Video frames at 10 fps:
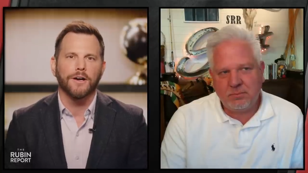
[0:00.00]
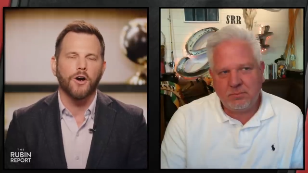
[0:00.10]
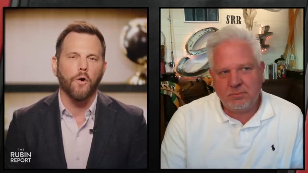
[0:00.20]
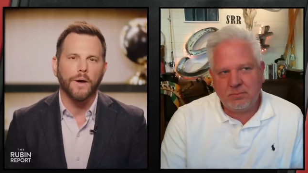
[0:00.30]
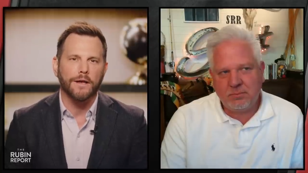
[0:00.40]

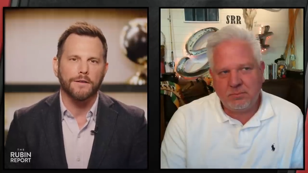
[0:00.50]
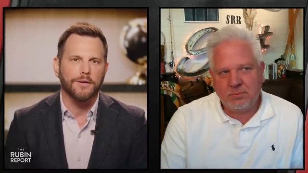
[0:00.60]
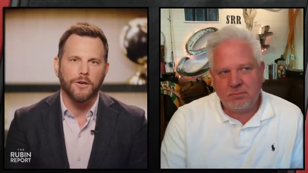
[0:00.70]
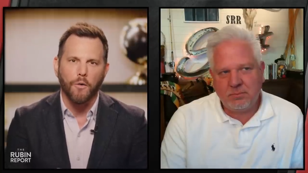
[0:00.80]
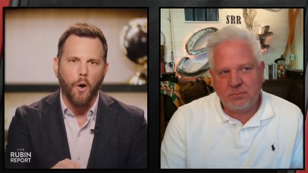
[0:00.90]
Speaker 1: going,
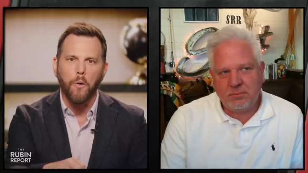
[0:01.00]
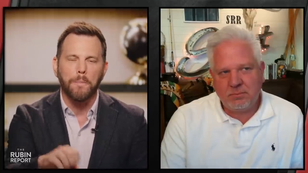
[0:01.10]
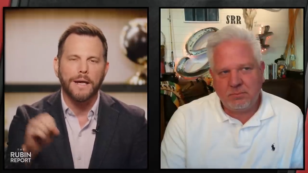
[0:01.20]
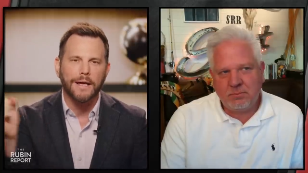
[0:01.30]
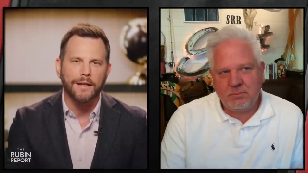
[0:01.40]
you know,
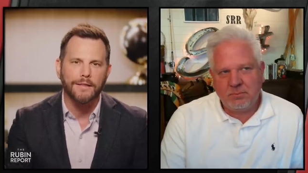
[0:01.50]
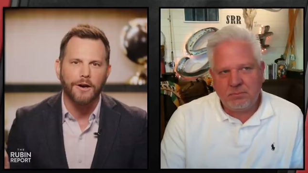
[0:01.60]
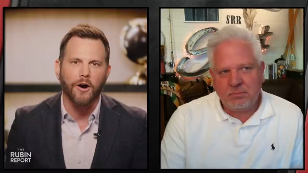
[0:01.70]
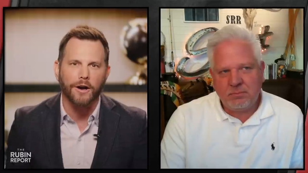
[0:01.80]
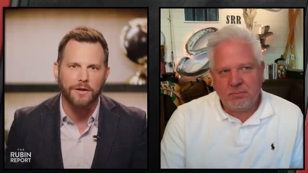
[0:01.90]
opening
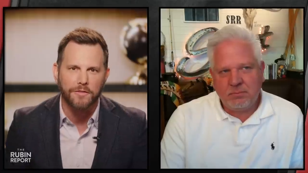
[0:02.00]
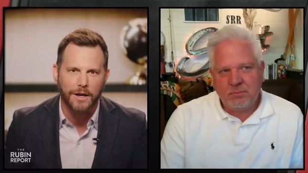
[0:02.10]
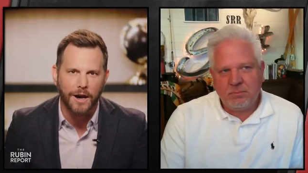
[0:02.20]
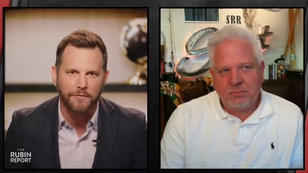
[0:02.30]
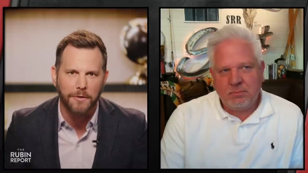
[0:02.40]
the Ark of
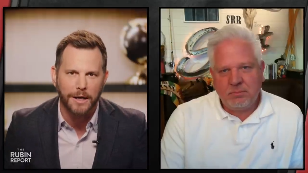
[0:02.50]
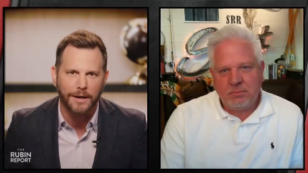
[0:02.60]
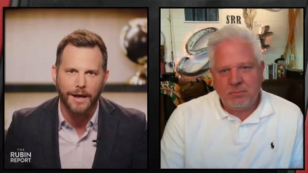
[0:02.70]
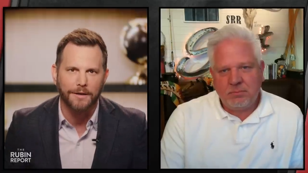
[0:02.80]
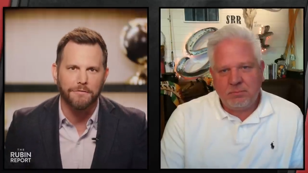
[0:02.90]
the
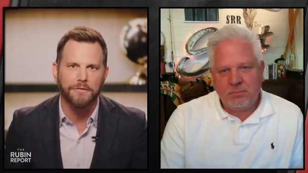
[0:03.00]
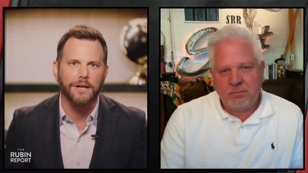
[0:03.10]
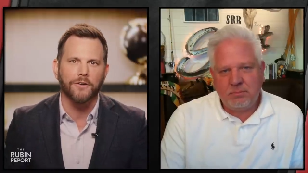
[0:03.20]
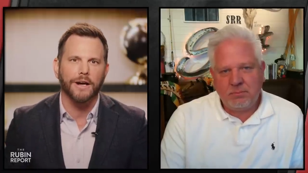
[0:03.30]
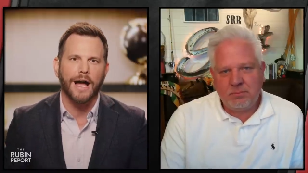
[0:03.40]
Covenant and
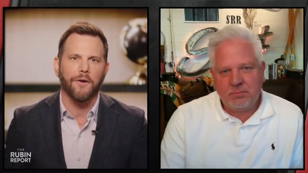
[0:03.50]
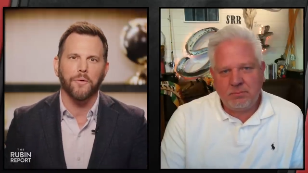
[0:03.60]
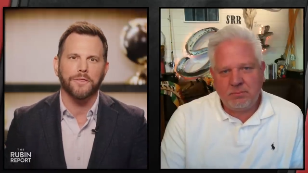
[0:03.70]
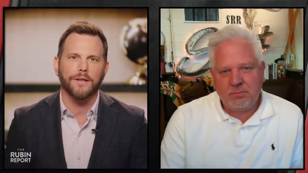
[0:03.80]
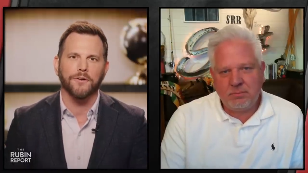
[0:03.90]
figuring out
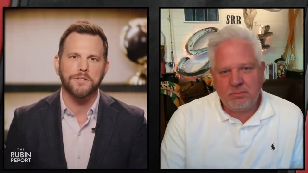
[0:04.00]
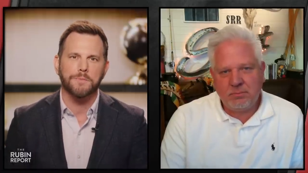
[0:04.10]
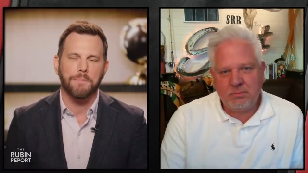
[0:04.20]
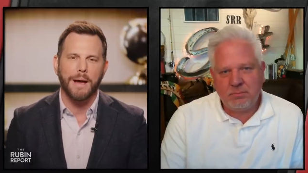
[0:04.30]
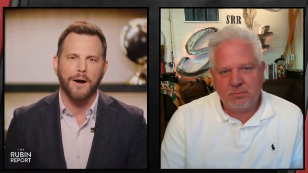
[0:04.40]
what the
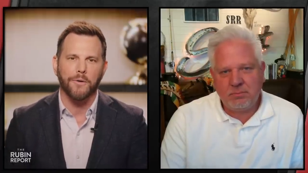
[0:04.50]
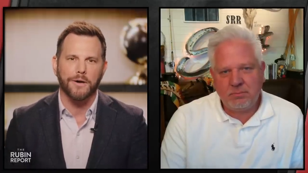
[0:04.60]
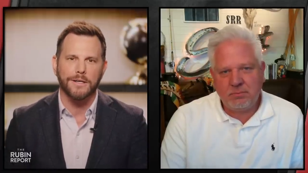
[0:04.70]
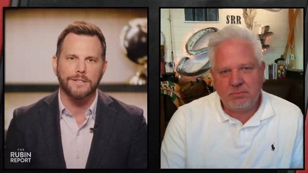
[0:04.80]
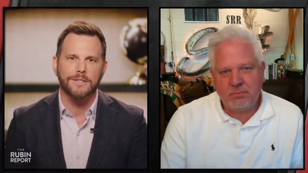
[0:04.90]
ultimate
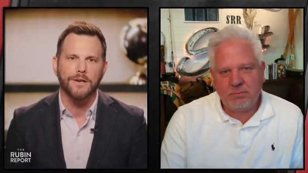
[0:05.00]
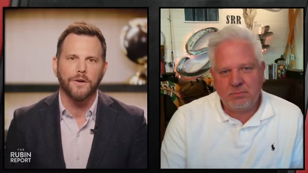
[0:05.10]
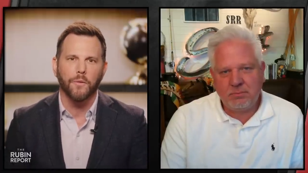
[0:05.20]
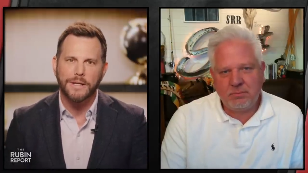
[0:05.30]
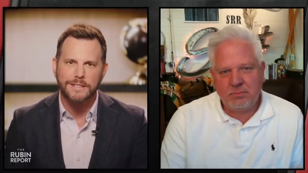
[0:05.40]
power is,
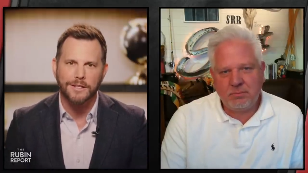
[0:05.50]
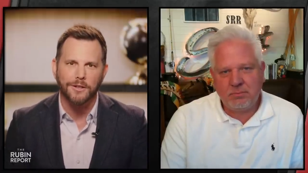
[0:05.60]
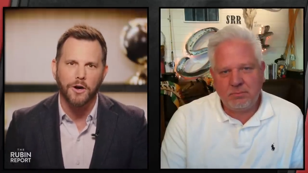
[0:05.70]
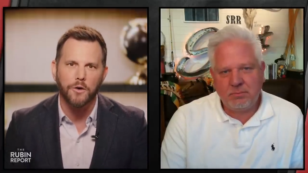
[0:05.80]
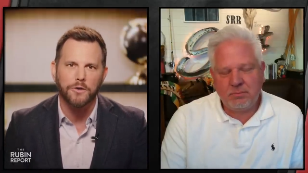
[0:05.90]
we
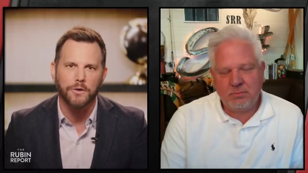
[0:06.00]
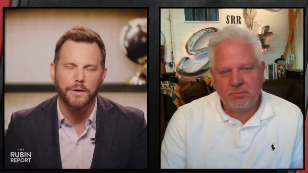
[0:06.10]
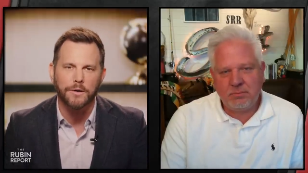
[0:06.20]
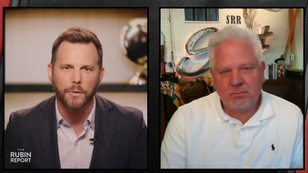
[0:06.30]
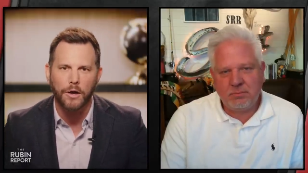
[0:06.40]
still go to
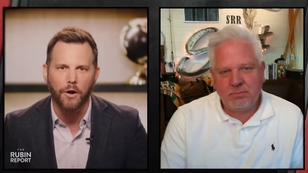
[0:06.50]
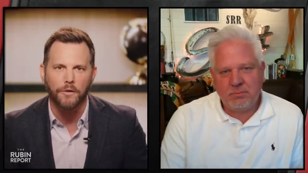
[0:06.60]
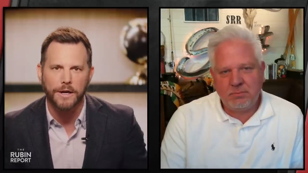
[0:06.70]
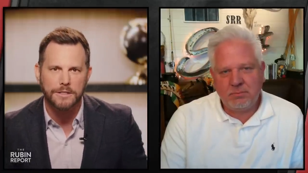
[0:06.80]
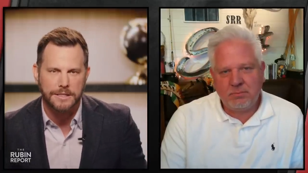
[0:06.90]
it. We
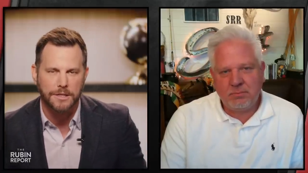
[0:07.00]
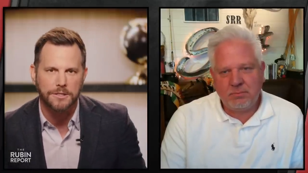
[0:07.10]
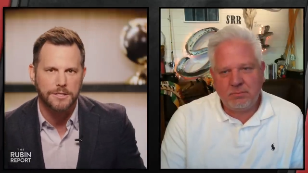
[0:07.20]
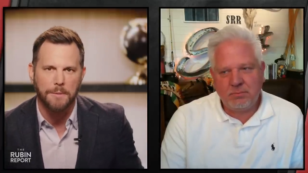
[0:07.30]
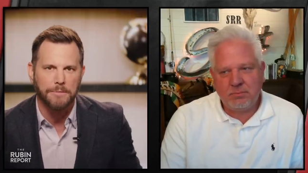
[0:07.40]
all there's
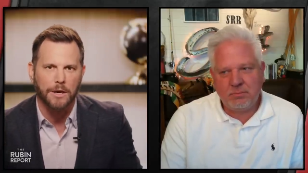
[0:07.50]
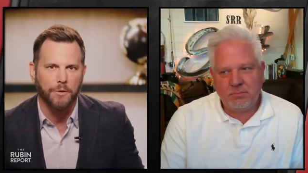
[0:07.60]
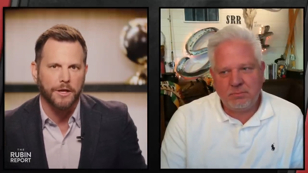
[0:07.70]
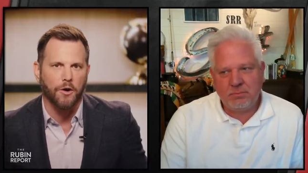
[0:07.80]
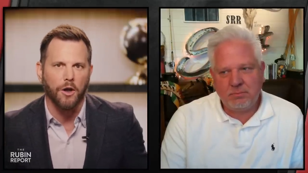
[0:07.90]
still something
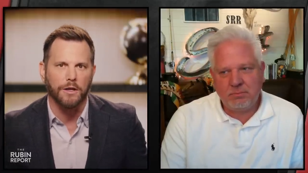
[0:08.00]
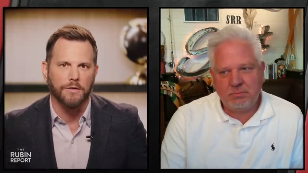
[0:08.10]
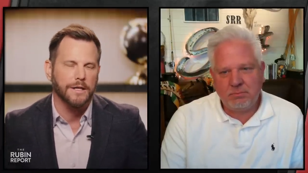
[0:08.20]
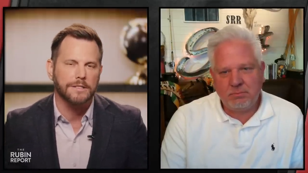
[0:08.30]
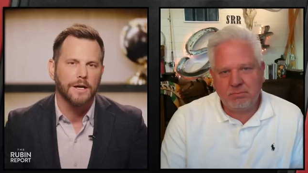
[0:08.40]
within all
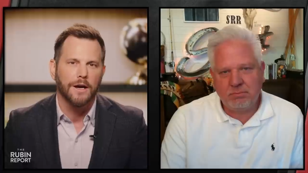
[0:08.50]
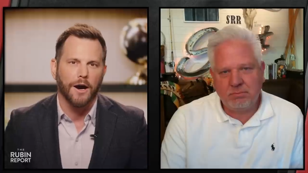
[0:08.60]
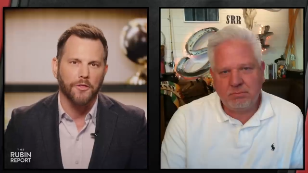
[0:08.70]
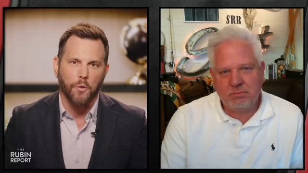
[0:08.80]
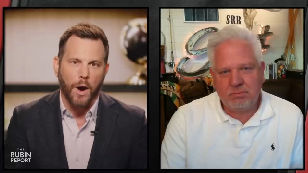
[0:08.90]
of us.
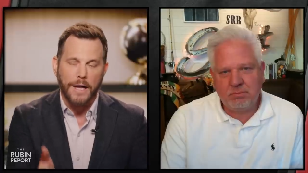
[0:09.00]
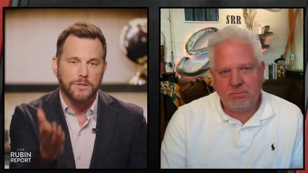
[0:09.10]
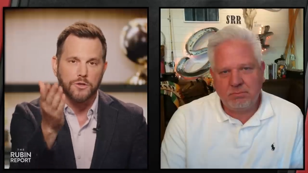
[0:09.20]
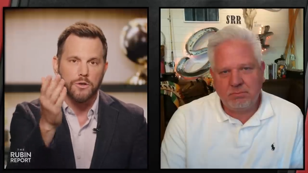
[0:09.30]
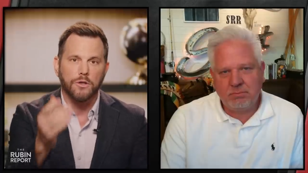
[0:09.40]

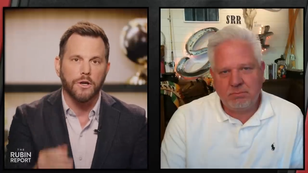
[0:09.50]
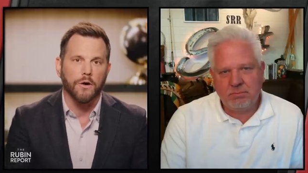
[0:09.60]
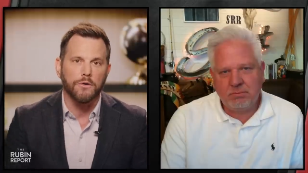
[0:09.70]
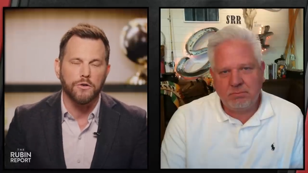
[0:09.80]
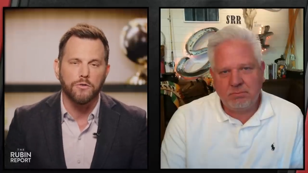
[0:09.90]
Otherwise, you, you
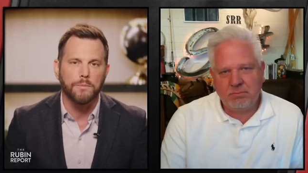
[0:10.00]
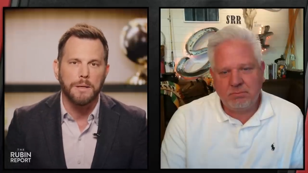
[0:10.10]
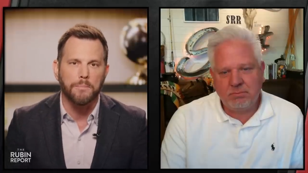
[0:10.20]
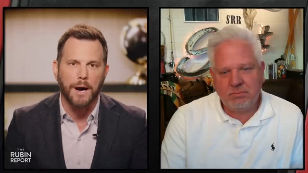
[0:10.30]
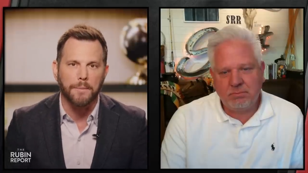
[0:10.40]
know, you'd
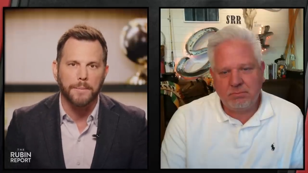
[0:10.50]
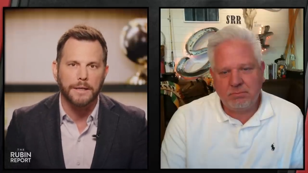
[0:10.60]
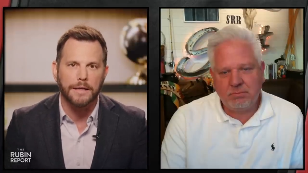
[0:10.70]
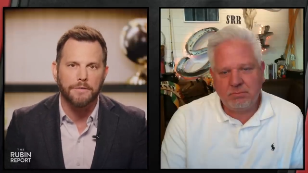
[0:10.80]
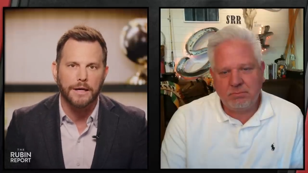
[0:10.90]
be
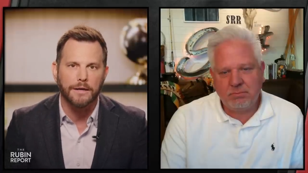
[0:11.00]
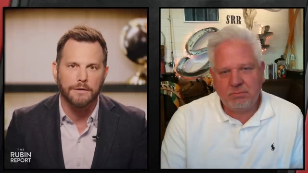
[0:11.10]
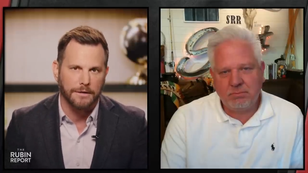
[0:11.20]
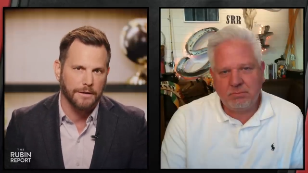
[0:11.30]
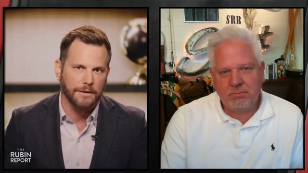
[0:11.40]
probably
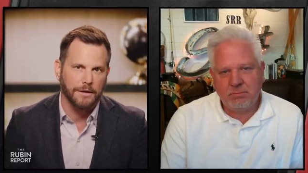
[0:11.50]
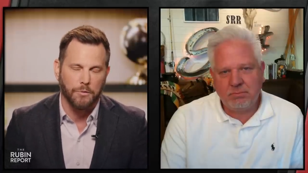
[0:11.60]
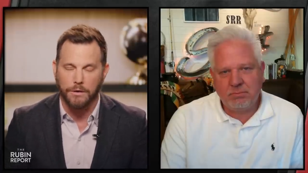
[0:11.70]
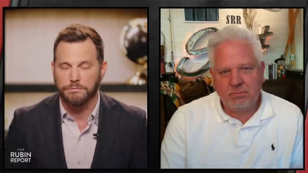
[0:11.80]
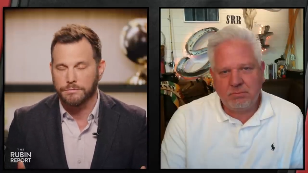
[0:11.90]
living in the,
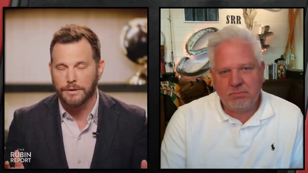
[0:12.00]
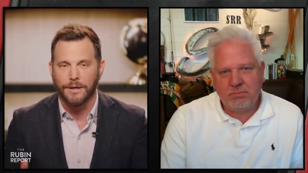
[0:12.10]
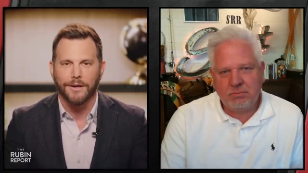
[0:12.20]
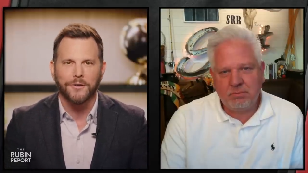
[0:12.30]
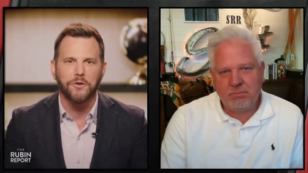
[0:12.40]
well,
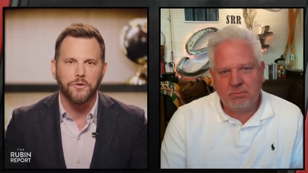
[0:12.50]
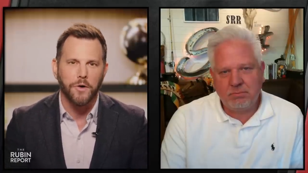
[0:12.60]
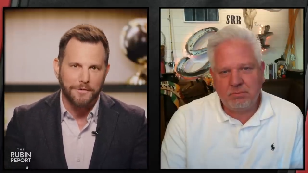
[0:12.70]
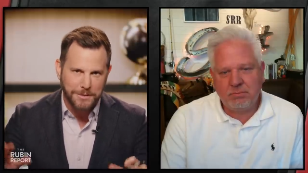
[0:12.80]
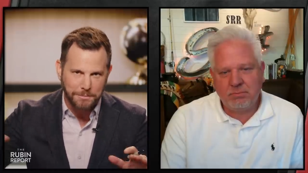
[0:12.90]
you,
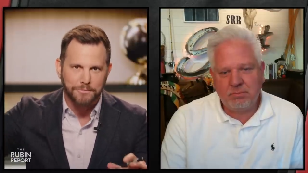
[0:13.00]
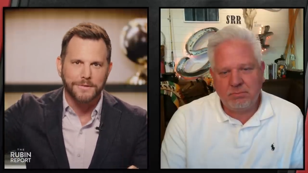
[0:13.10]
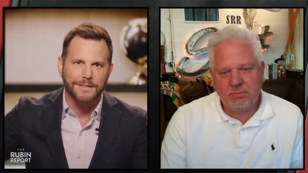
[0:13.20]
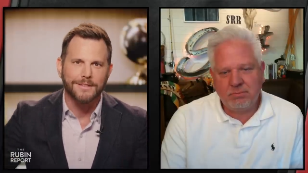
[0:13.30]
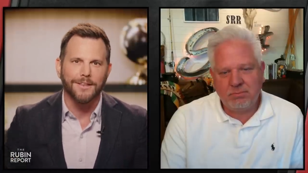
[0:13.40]
you have some
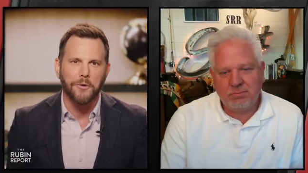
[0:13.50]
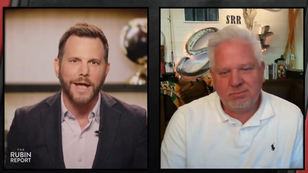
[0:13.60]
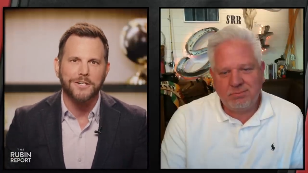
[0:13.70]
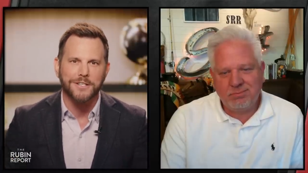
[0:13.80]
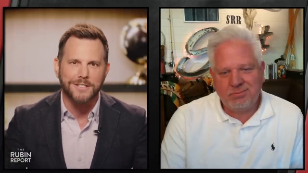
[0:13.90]

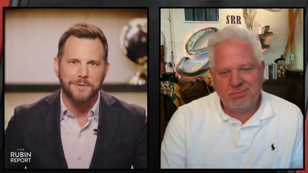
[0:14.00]
locations